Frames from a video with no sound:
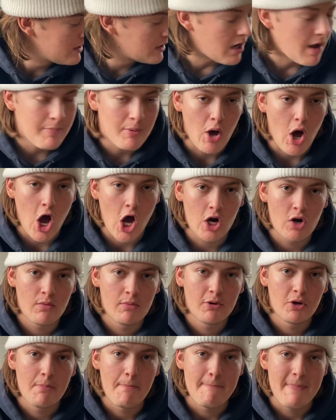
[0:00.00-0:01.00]
A couple
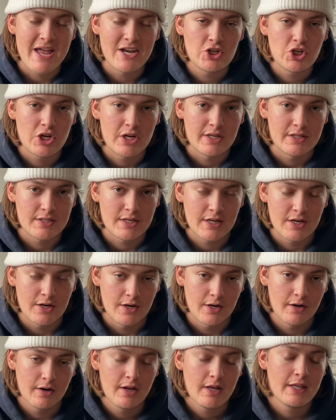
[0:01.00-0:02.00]
honorable mentions
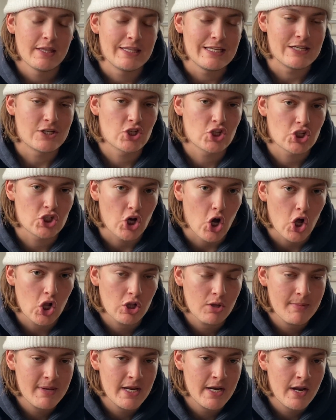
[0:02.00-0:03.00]
here. The
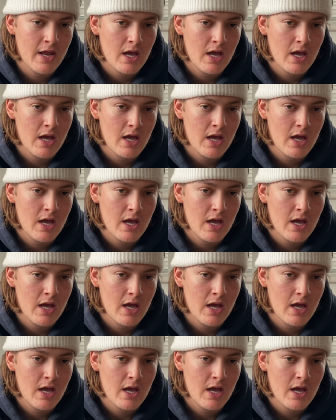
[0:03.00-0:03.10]
Solomon